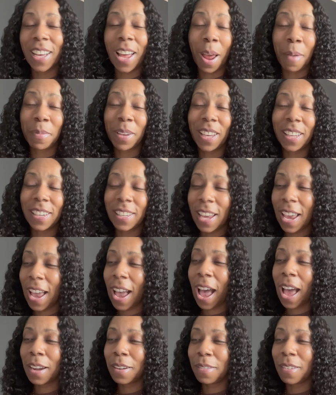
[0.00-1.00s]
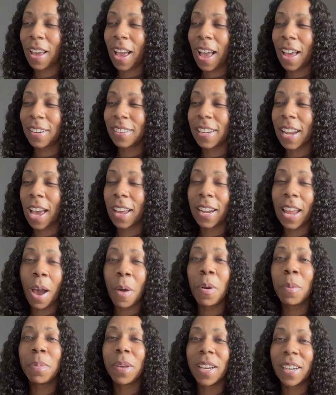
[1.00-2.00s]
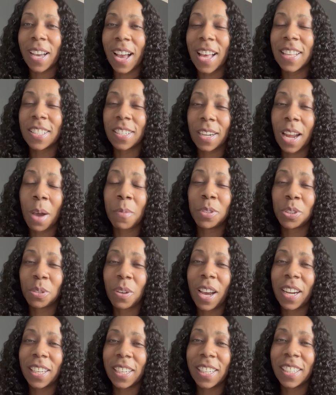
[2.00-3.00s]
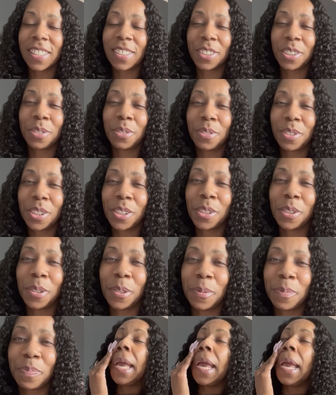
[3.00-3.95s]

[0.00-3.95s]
I mean, yeah, I, I, now that would be a concert I would try to get to too.